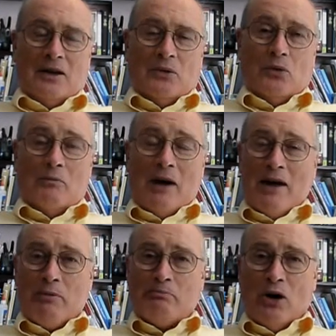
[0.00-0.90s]
Well, my
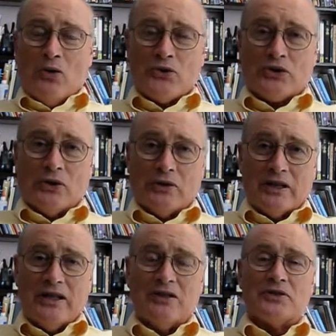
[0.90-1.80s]
proposal
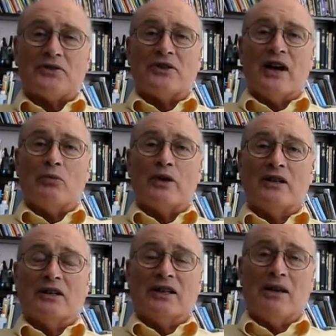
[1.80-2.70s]
is that we
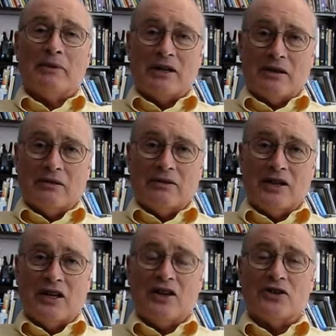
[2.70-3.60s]
limit the
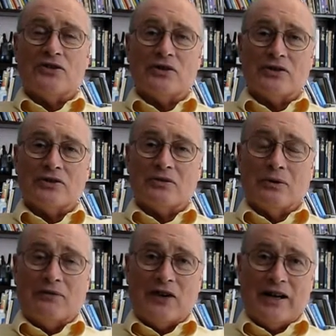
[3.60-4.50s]
integers to a
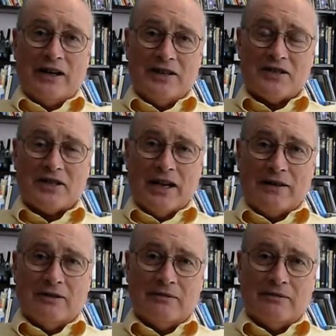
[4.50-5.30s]
finite set.